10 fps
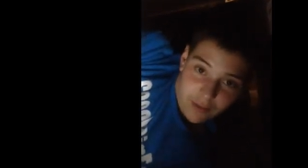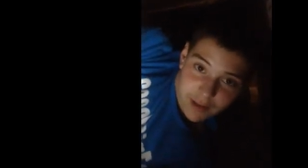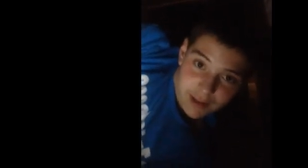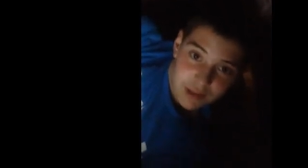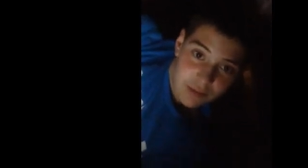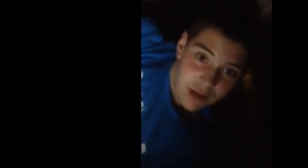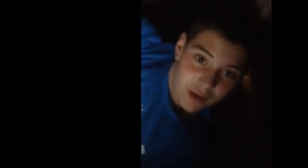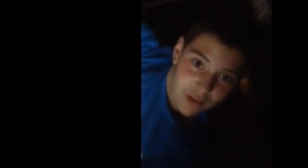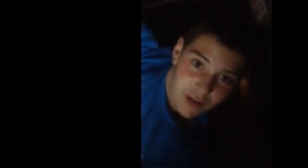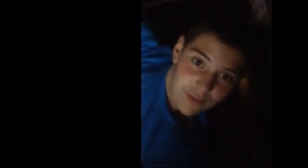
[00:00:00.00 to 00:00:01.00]
like this
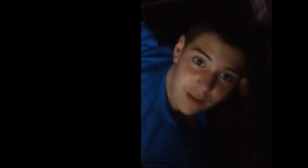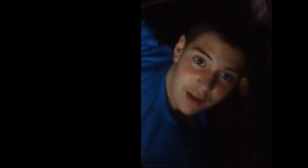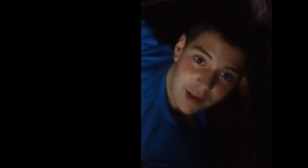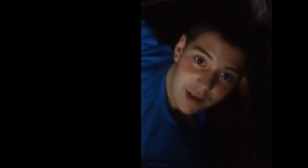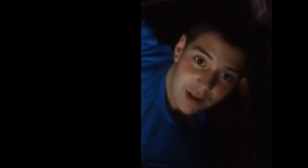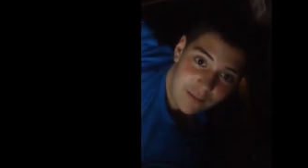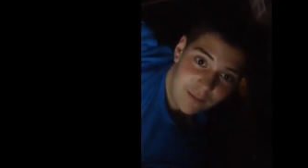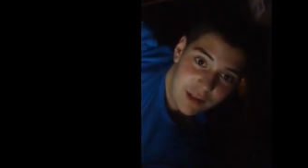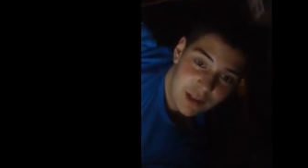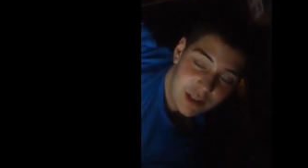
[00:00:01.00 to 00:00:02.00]
video if you like it,
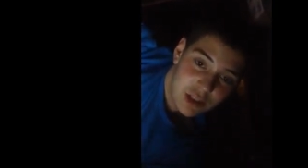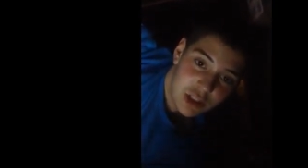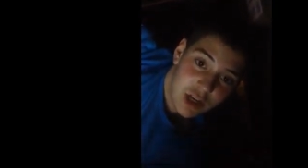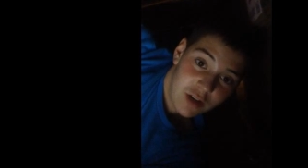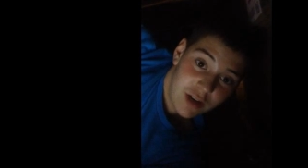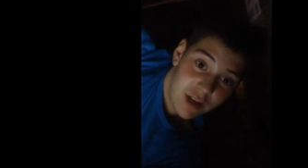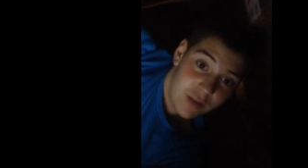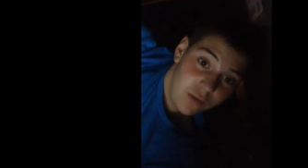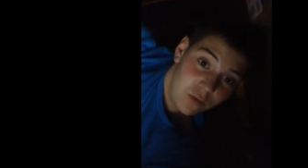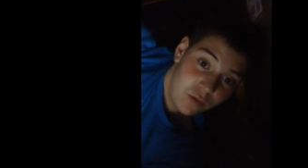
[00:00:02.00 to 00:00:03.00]
share it
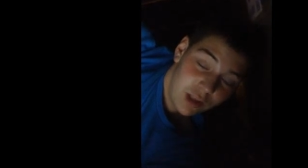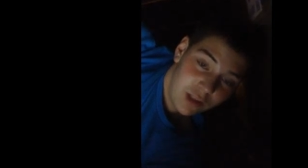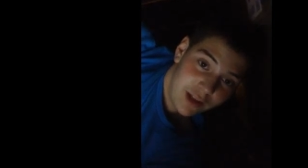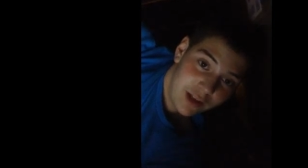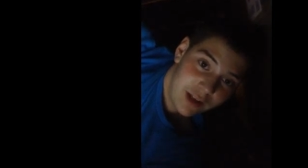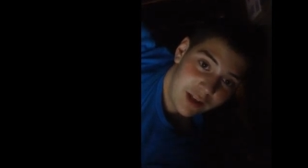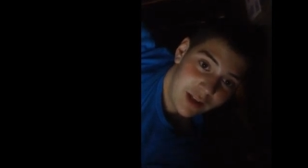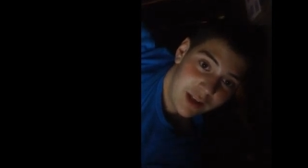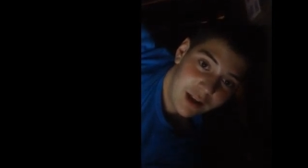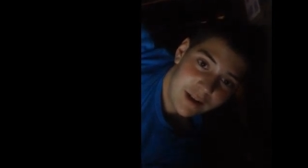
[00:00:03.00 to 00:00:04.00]
if you really like it,
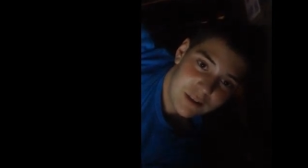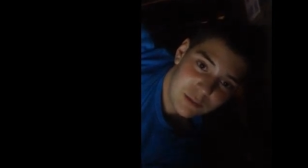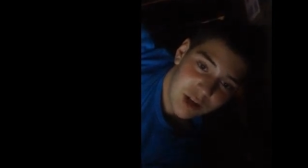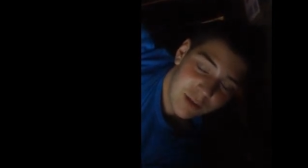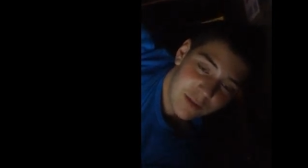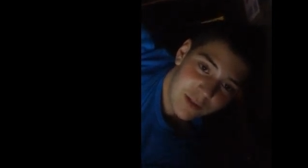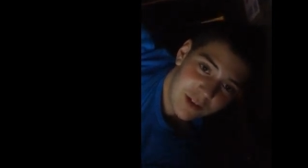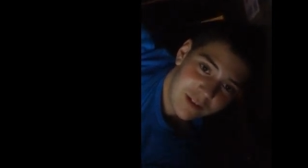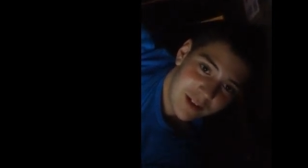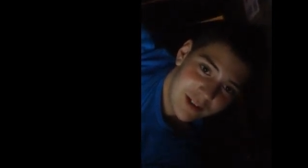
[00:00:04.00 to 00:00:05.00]
and subscribe if you're
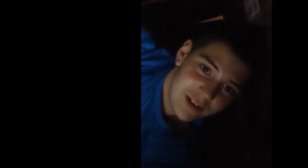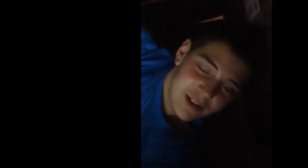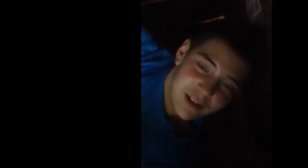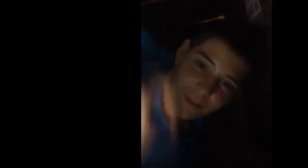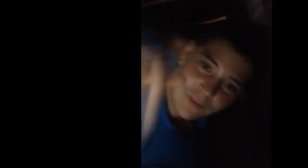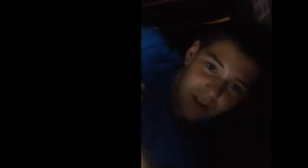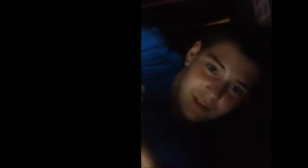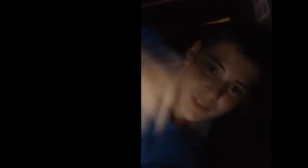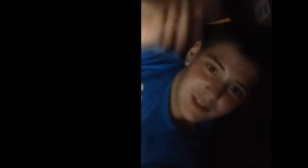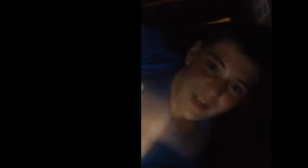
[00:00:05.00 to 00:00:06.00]
new around here because I make videos
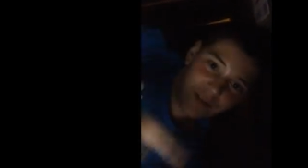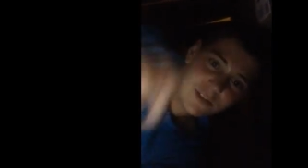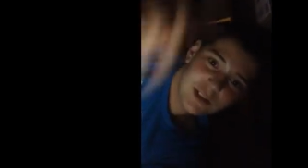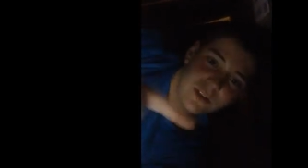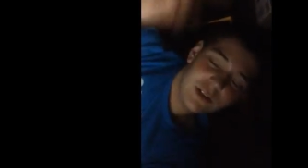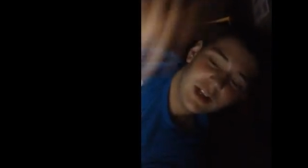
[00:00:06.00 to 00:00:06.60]
like this every single